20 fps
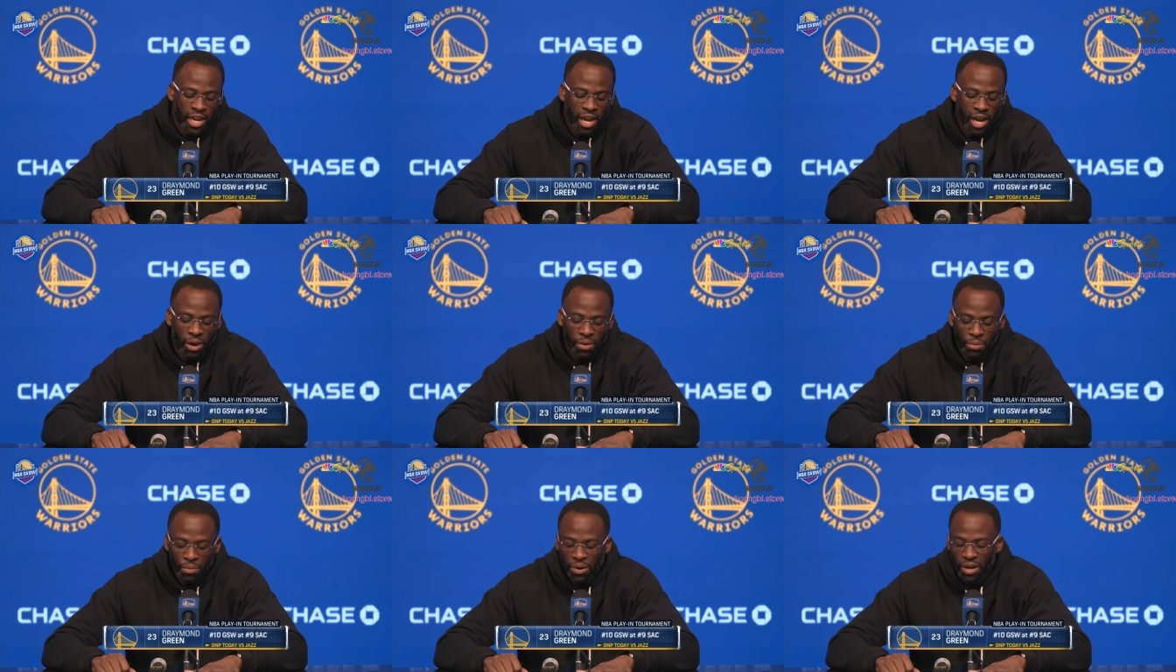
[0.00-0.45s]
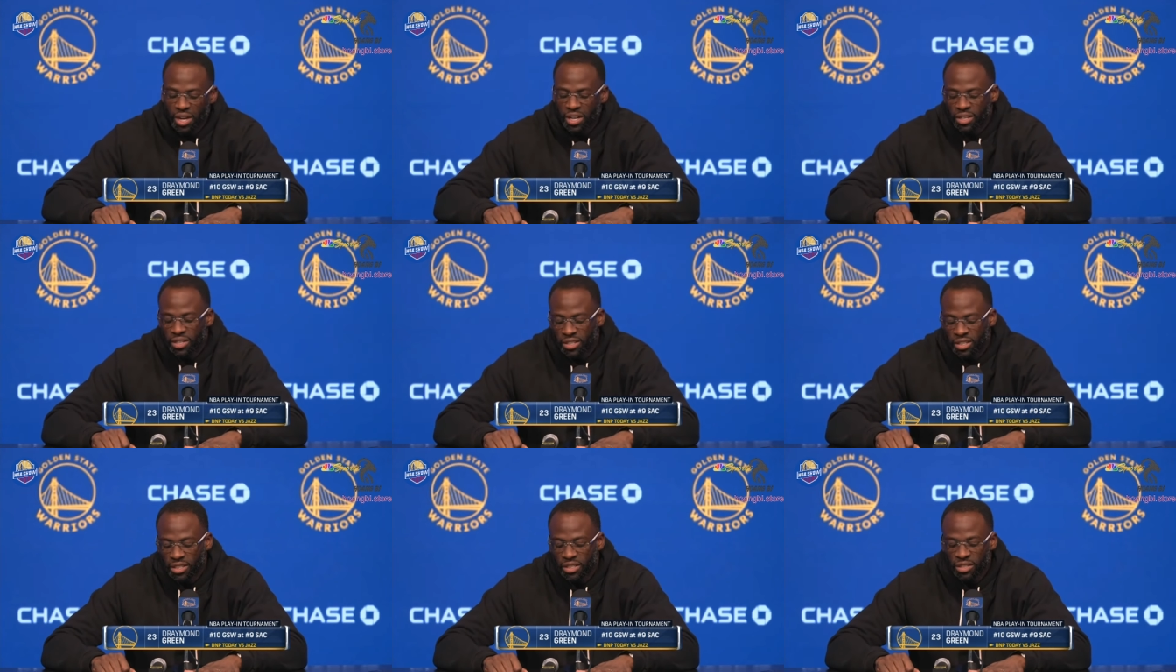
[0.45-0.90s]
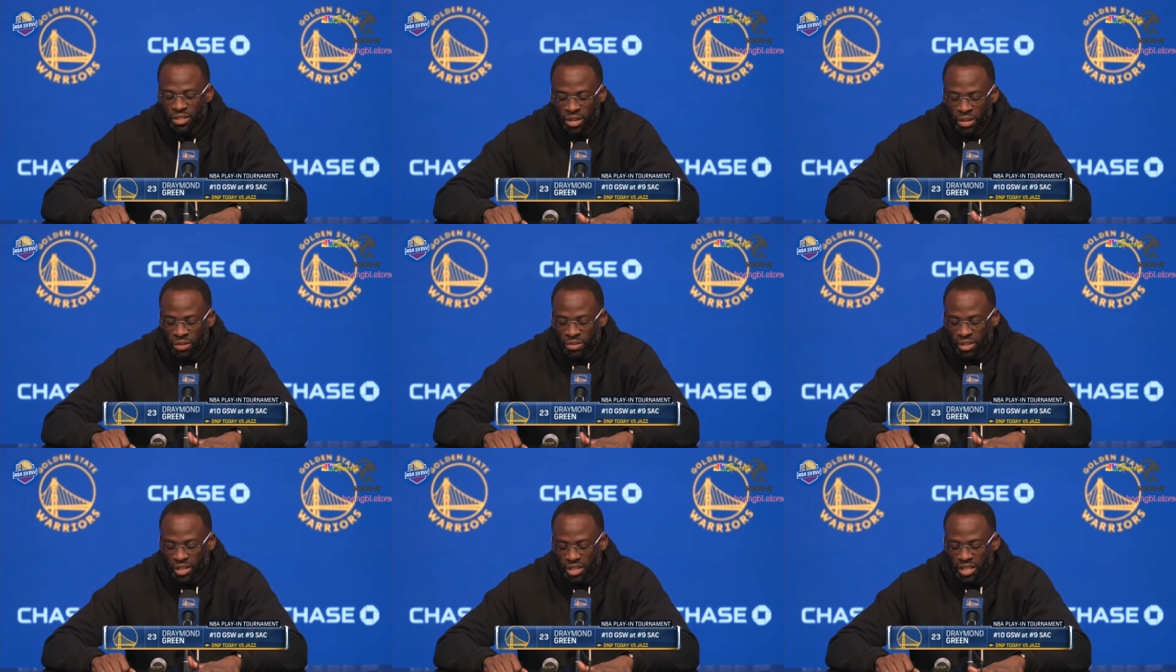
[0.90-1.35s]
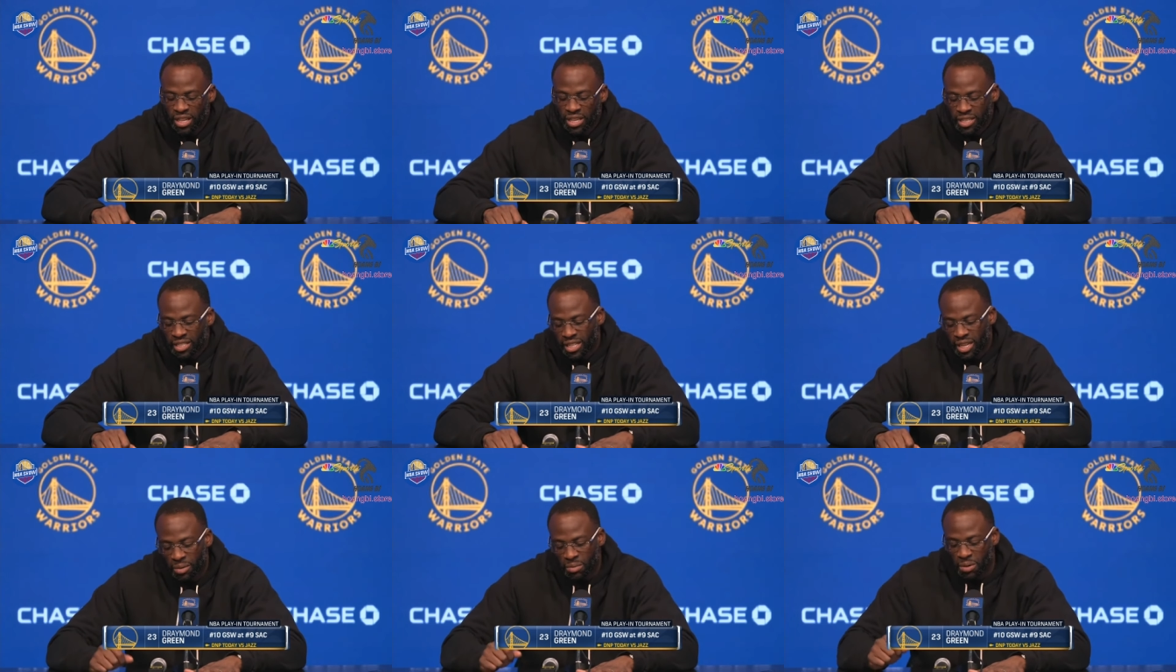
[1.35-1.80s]
uh, what you know the
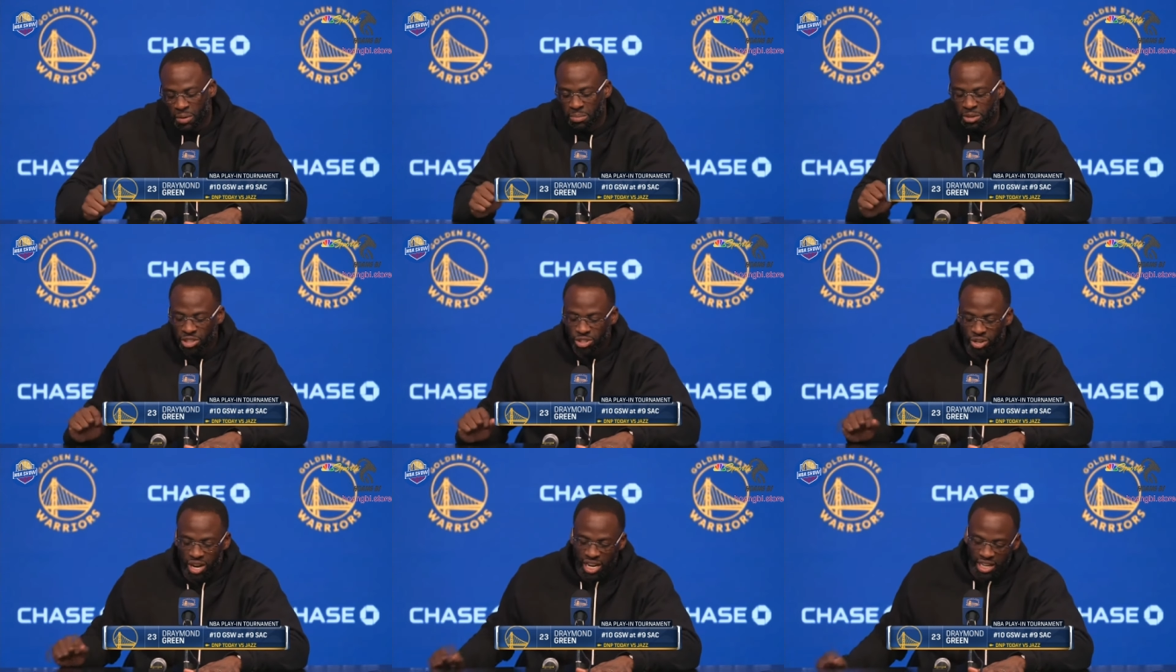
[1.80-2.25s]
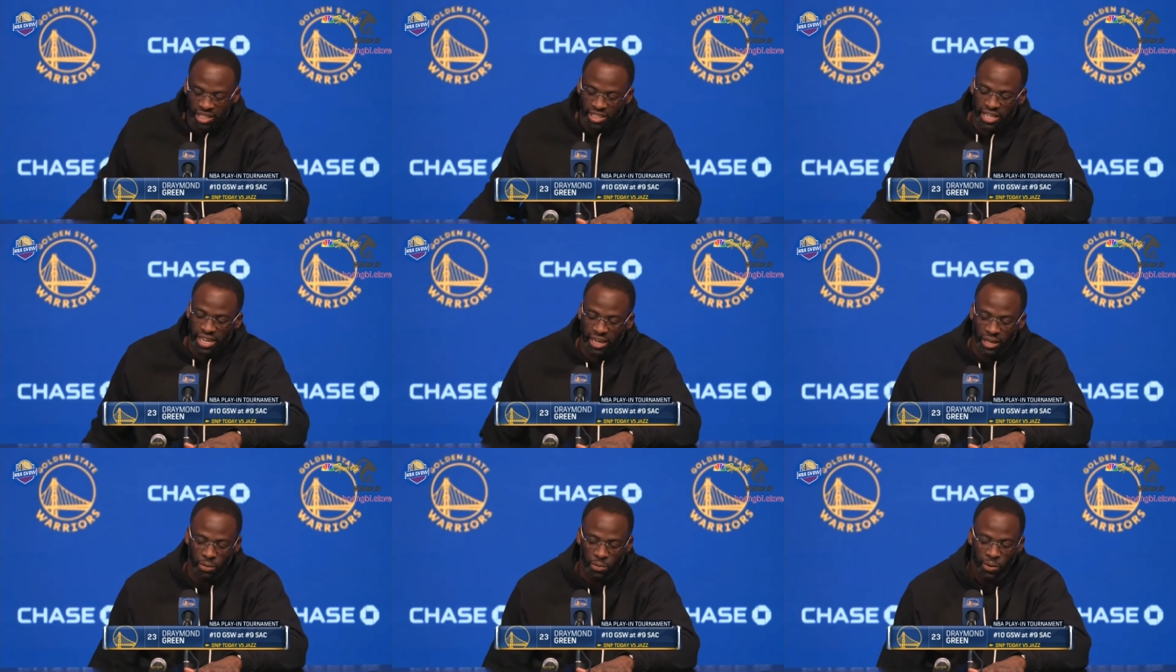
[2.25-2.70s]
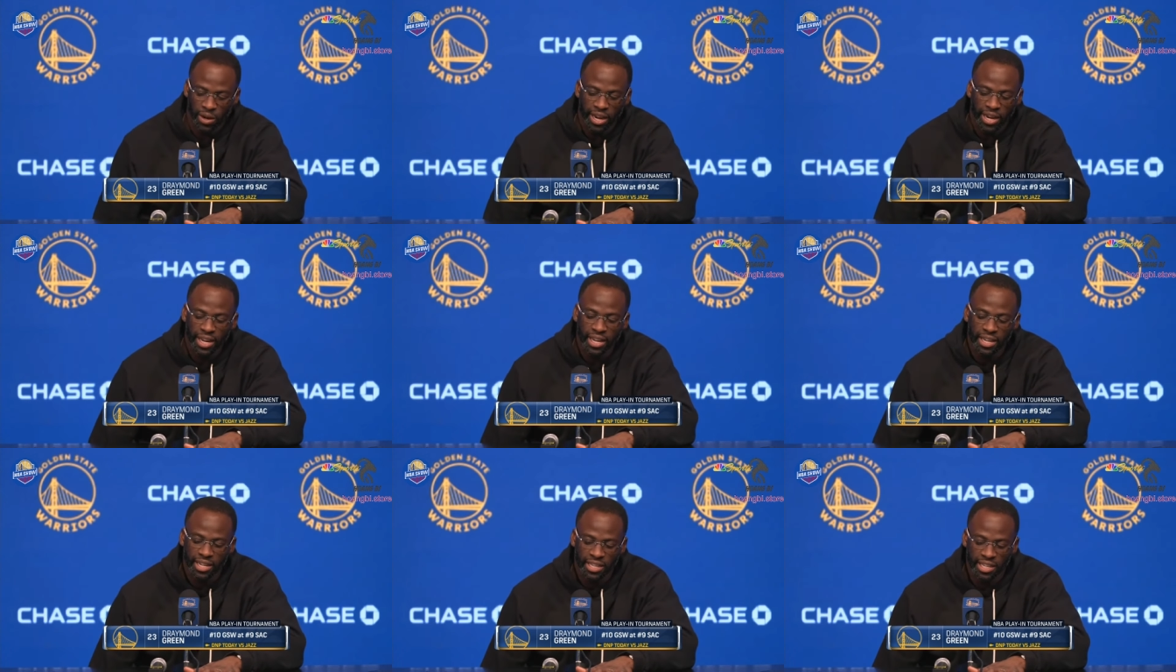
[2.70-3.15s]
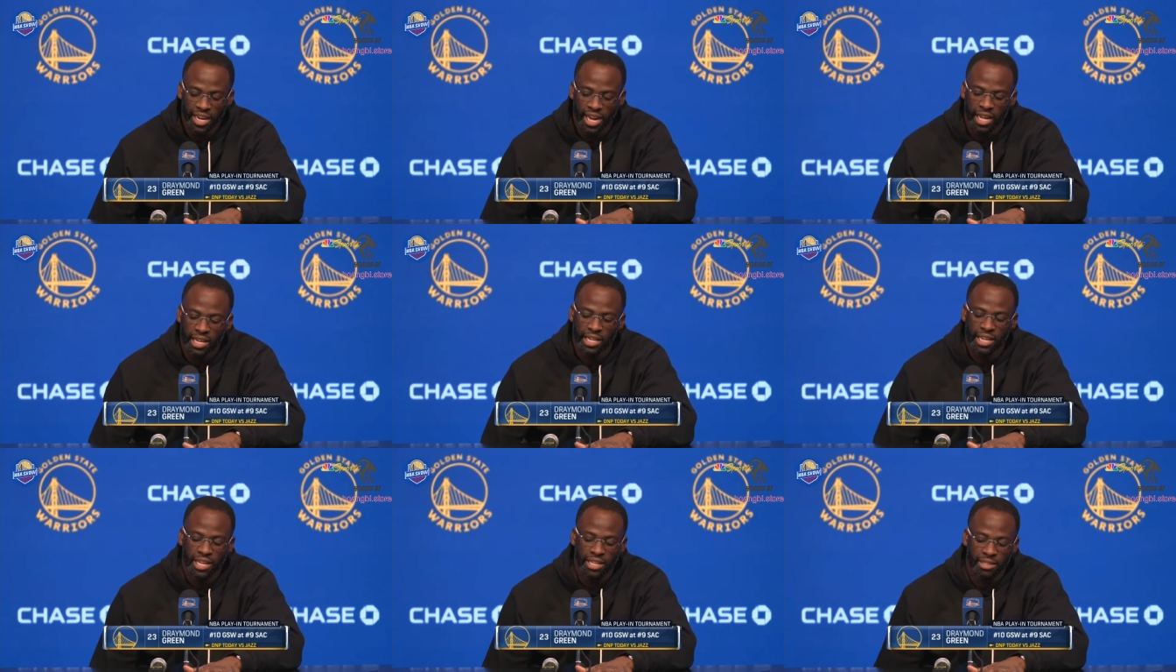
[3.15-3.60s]
things that we'll be trying to take away
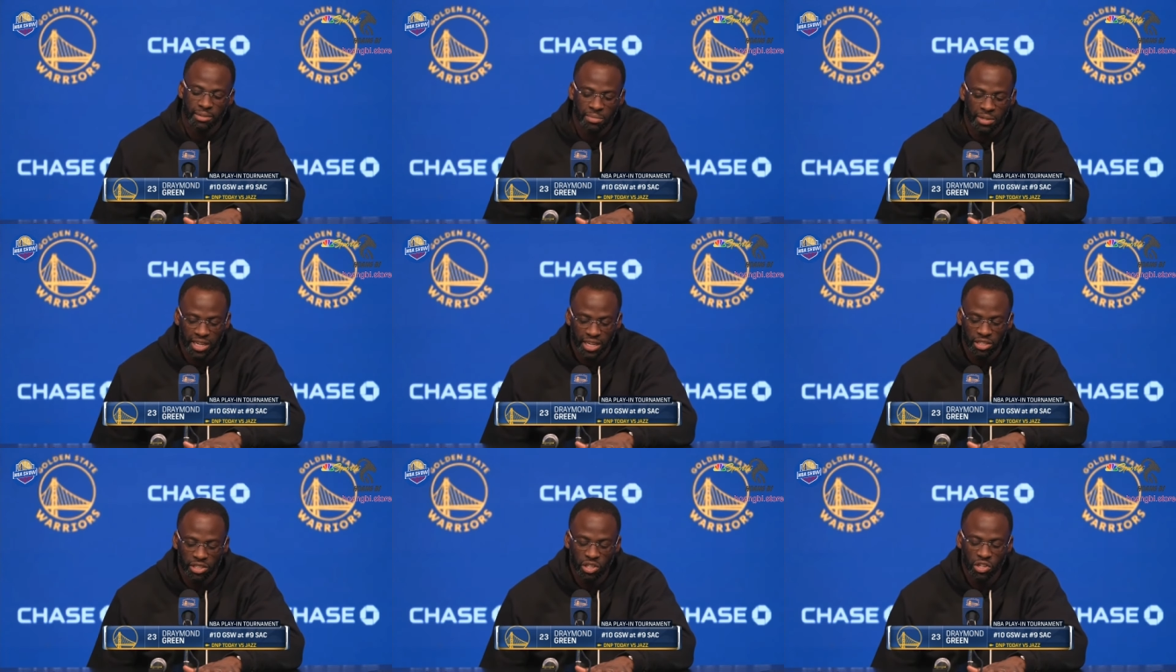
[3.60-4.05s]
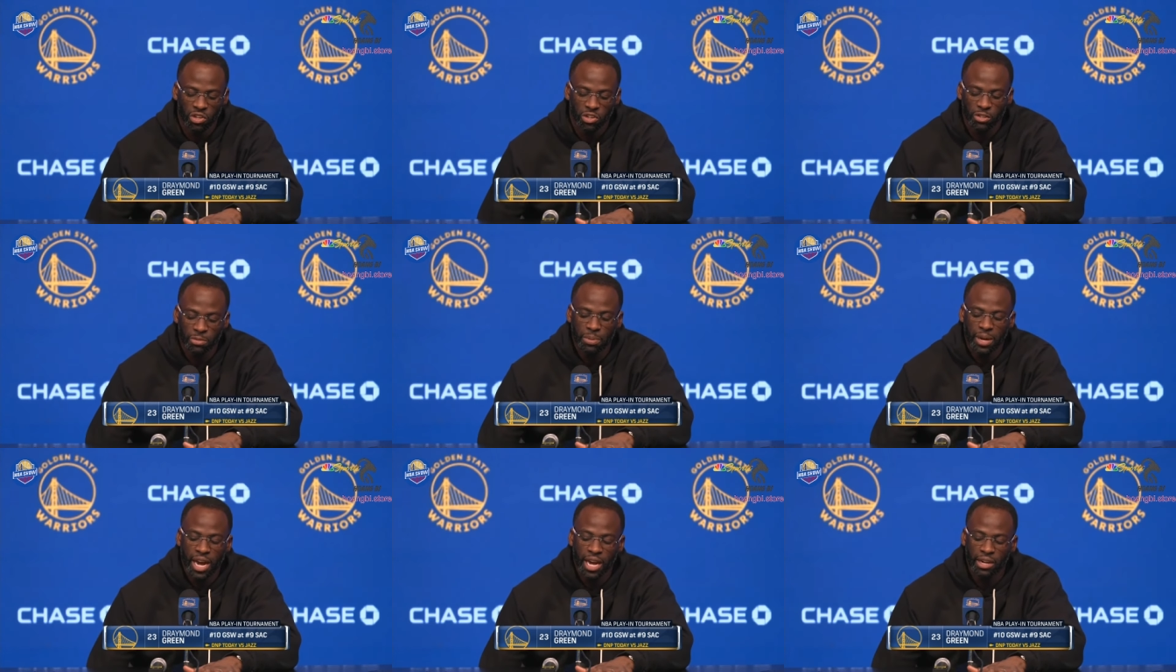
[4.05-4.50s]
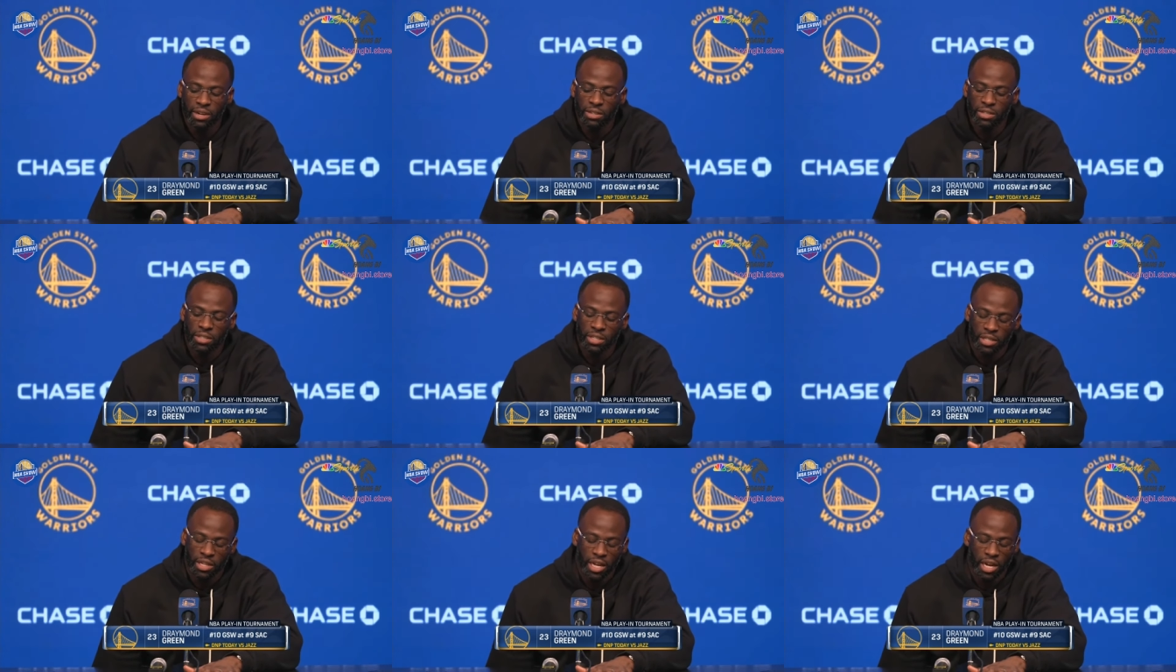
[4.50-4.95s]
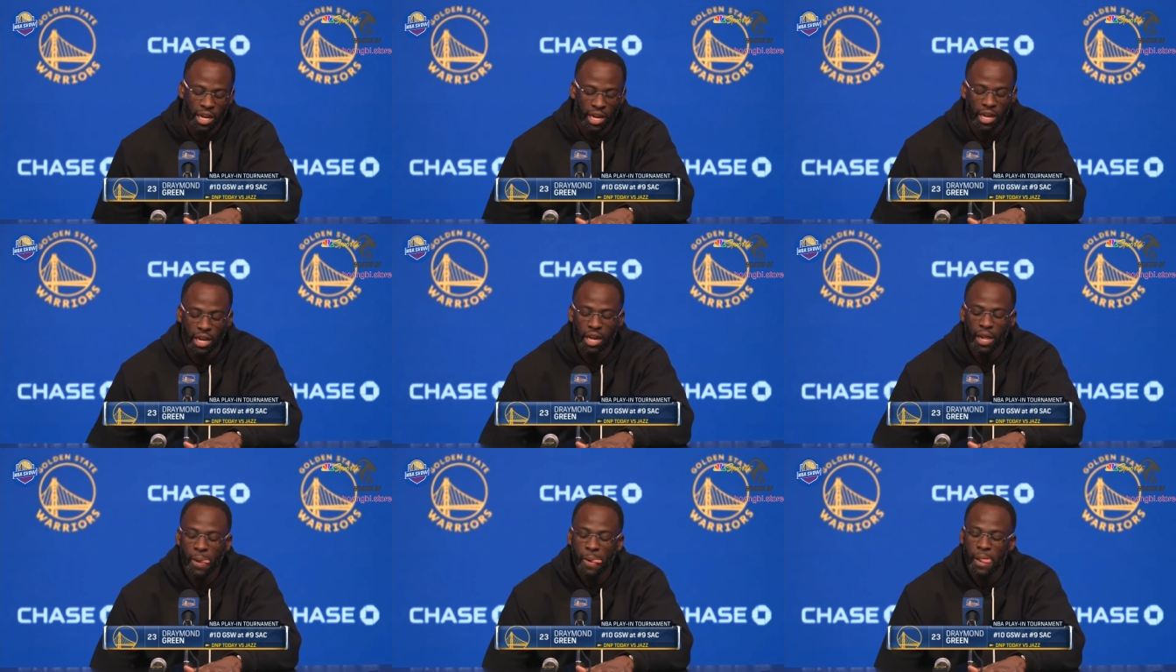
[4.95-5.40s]
and not let them get to those patterns.
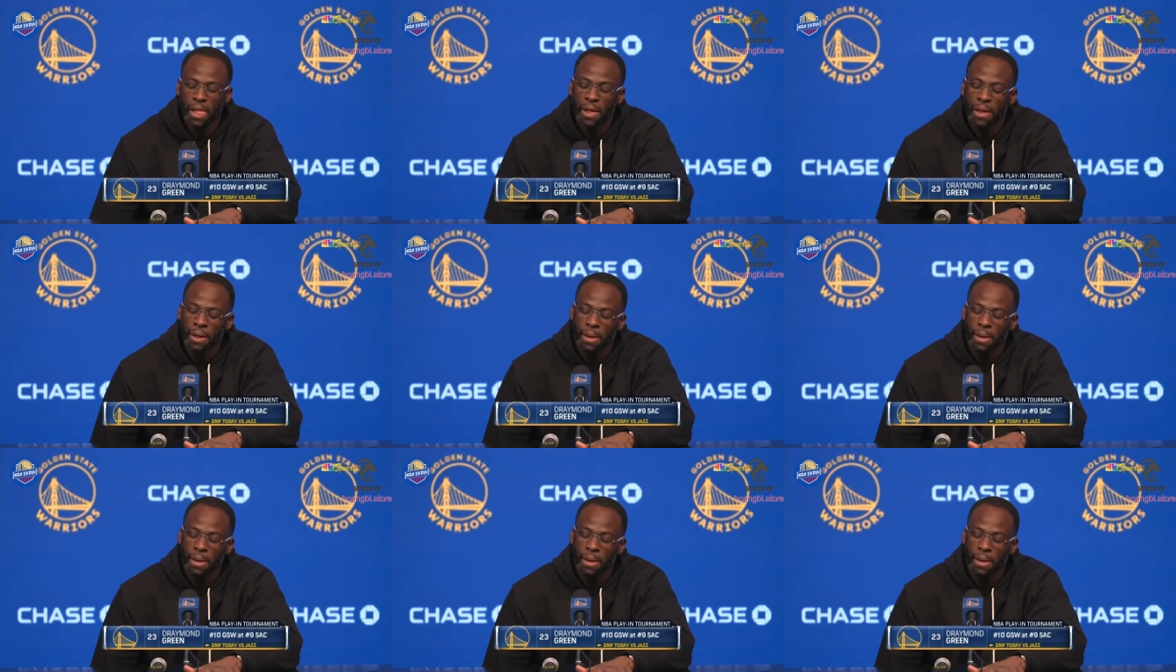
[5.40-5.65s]
Uh,